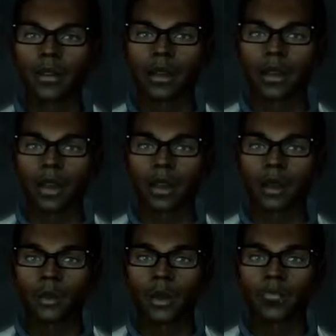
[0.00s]
Hang on
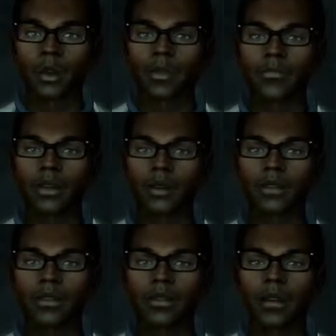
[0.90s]
one more minute.
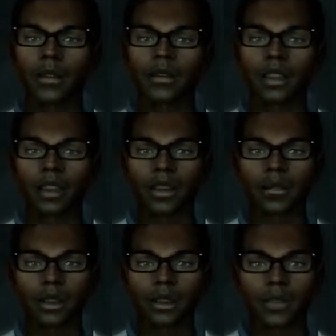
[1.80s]
I think I
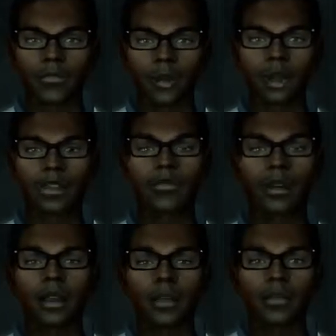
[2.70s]
hear someone coming.